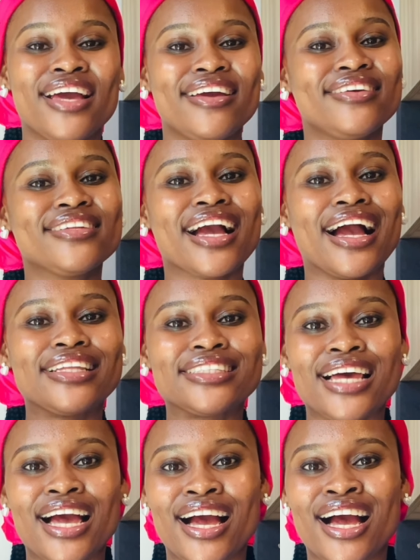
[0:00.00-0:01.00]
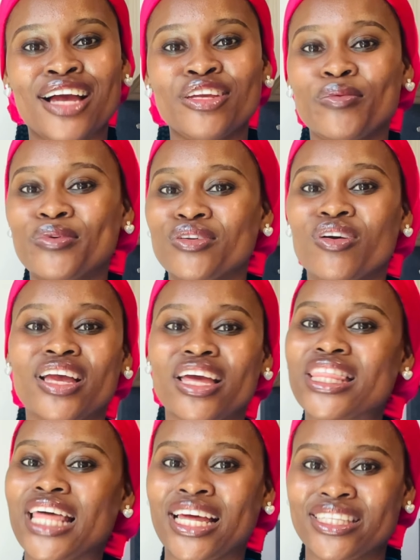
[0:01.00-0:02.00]
in Qatar, you will not
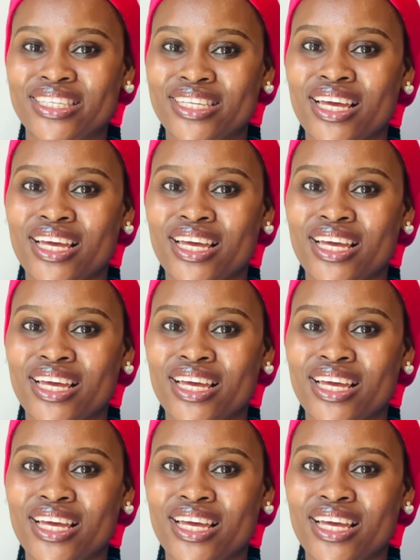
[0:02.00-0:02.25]
get that.